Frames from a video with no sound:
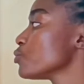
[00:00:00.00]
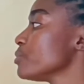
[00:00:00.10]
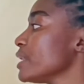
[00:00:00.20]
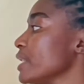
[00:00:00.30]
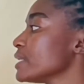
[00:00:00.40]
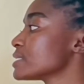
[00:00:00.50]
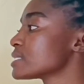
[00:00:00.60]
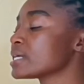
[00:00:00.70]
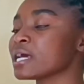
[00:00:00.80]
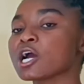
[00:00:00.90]
to be
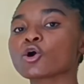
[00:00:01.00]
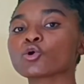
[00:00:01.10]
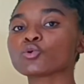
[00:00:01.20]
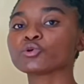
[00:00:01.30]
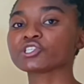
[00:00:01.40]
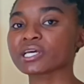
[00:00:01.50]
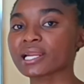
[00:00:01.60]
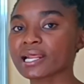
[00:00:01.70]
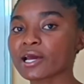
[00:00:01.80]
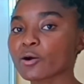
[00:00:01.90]
late.
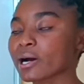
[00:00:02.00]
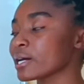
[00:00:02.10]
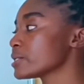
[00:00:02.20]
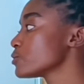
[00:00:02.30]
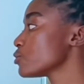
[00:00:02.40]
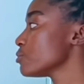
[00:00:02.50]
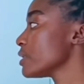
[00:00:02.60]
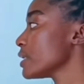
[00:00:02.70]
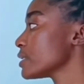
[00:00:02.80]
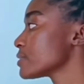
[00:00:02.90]
Kuchelewa, to
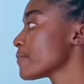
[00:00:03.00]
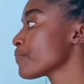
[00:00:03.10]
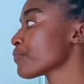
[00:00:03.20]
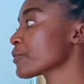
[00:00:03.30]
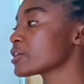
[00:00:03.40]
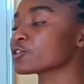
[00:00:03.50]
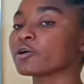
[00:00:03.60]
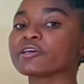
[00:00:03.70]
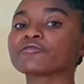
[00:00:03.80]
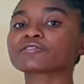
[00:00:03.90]
be late.
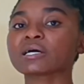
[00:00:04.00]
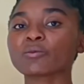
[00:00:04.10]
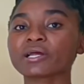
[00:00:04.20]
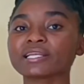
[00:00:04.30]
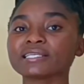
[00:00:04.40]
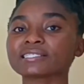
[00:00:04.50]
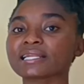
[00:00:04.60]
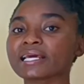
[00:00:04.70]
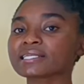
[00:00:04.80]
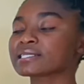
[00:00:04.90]
So if someone is
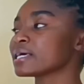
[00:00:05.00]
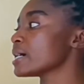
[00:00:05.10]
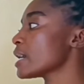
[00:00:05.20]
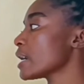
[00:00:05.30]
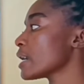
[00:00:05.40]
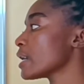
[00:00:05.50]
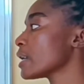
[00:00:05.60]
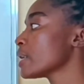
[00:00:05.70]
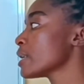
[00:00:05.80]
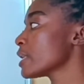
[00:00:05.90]
late,
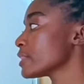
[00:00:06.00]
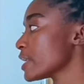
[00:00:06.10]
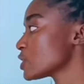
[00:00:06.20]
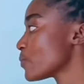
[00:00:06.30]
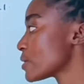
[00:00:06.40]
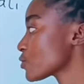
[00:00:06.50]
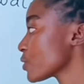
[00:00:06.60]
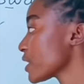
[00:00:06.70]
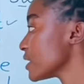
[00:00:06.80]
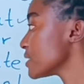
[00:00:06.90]
that
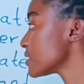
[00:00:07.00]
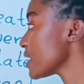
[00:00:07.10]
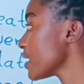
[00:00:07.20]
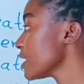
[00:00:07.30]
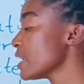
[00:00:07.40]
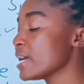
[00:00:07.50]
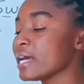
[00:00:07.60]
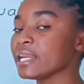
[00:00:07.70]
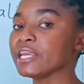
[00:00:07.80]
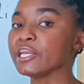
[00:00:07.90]
person can say,
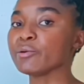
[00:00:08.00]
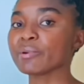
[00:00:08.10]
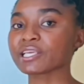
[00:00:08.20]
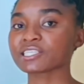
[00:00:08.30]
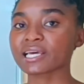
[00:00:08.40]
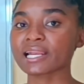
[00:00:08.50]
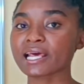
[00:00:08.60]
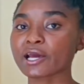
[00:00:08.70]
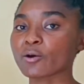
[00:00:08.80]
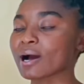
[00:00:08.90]

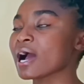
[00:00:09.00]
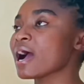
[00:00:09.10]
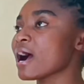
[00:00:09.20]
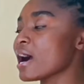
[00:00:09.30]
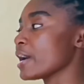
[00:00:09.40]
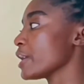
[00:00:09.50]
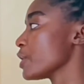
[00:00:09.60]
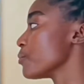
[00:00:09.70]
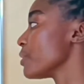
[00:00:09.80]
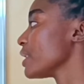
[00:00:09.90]
nimechelewa. I
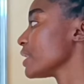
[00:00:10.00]
am